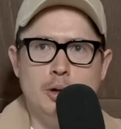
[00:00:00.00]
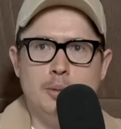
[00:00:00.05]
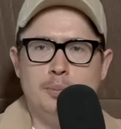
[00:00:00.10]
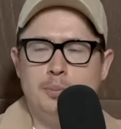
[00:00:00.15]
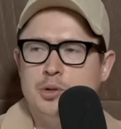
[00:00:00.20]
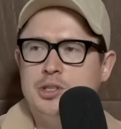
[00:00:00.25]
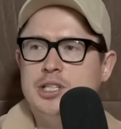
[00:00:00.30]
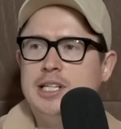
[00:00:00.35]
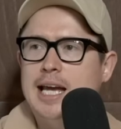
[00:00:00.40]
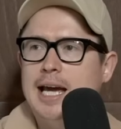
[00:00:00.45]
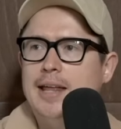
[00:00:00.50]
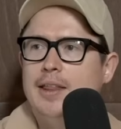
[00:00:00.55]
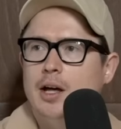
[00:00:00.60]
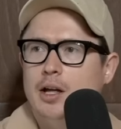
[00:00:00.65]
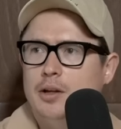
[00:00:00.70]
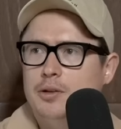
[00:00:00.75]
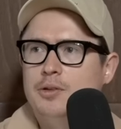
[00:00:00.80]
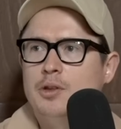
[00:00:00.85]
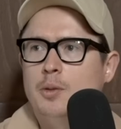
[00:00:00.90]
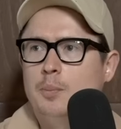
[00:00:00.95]
put
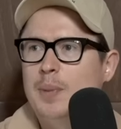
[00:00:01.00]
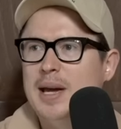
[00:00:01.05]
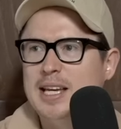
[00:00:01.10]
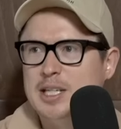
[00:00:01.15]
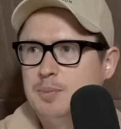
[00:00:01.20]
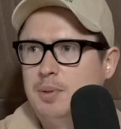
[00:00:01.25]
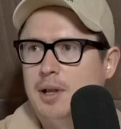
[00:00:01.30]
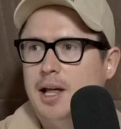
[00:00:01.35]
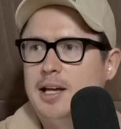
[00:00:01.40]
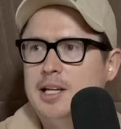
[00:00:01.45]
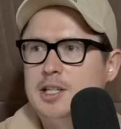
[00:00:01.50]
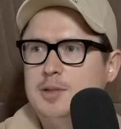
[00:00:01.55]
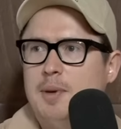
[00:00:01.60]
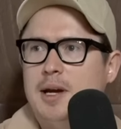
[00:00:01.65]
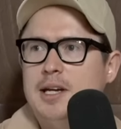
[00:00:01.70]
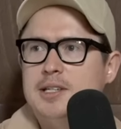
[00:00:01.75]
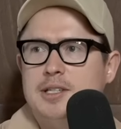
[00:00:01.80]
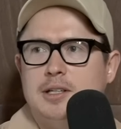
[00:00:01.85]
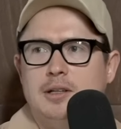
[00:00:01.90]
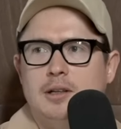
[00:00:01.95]
together the best players
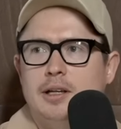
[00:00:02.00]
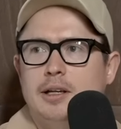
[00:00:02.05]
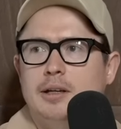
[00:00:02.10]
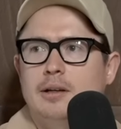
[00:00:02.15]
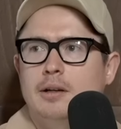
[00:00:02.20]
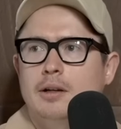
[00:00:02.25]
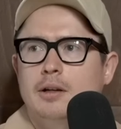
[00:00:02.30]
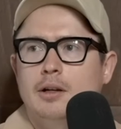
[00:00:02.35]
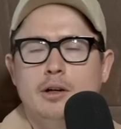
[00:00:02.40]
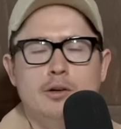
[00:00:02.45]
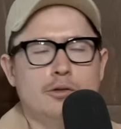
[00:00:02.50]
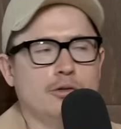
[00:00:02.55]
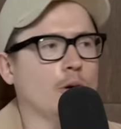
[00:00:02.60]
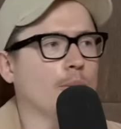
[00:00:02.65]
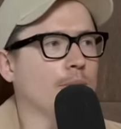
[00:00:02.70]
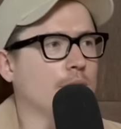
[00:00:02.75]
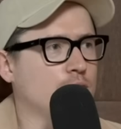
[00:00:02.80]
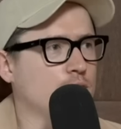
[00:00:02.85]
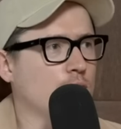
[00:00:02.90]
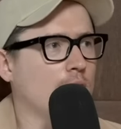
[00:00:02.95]
basically
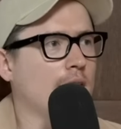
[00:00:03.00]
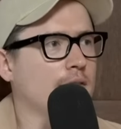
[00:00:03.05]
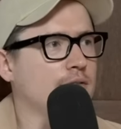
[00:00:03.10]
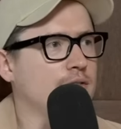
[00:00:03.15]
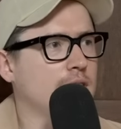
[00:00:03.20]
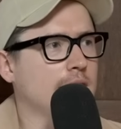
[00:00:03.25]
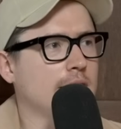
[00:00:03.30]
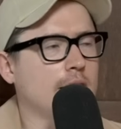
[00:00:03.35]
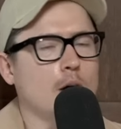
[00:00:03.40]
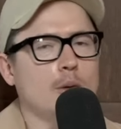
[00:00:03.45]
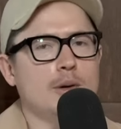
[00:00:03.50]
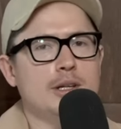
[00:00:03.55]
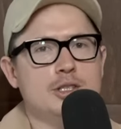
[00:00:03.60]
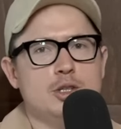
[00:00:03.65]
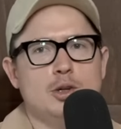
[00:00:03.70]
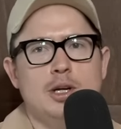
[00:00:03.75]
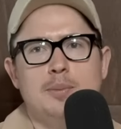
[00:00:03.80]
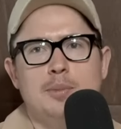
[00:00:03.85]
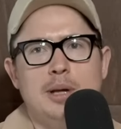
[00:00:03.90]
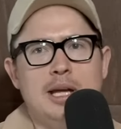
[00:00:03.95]
from the draft year go
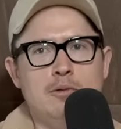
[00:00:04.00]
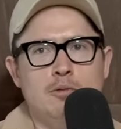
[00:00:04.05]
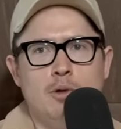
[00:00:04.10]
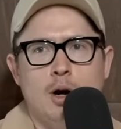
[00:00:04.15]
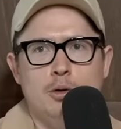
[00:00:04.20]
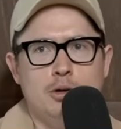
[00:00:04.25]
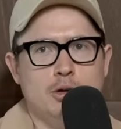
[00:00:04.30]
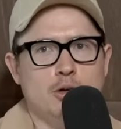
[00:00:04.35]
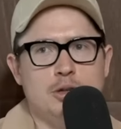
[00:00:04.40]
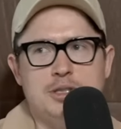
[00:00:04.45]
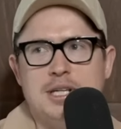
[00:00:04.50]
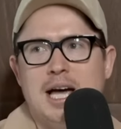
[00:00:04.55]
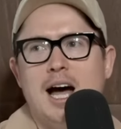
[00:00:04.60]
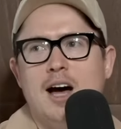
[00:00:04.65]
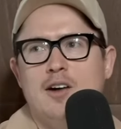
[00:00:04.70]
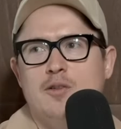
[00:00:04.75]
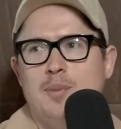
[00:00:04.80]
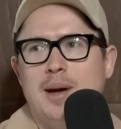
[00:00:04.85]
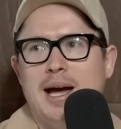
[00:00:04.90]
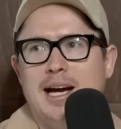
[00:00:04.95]
into. He, he, rolled across
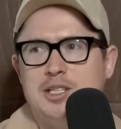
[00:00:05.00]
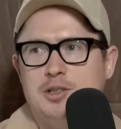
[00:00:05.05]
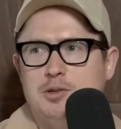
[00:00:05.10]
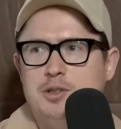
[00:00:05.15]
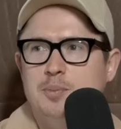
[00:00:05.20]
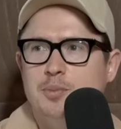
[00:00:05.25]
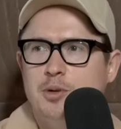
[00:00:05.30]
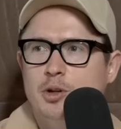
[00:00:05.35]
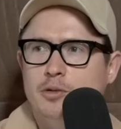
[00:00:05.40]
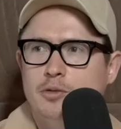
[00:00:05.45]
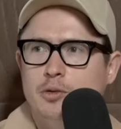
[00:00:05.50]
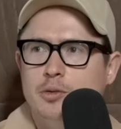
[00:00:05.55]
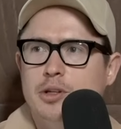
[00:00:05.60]
halfback, so he's a beautiful